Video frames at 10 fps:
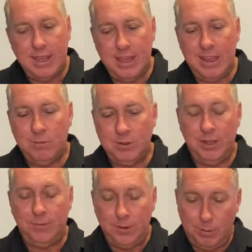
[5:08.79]
and it would
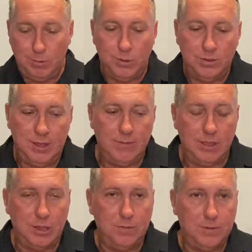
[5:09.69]
definitely be worth having a
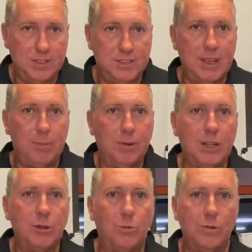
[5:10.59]
go for the snapper, although
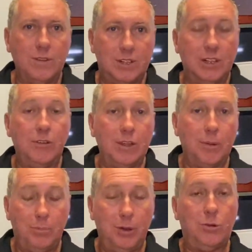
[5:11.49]
the water is clearing
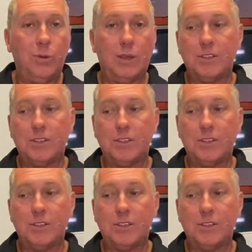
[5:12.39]
up pretty quick.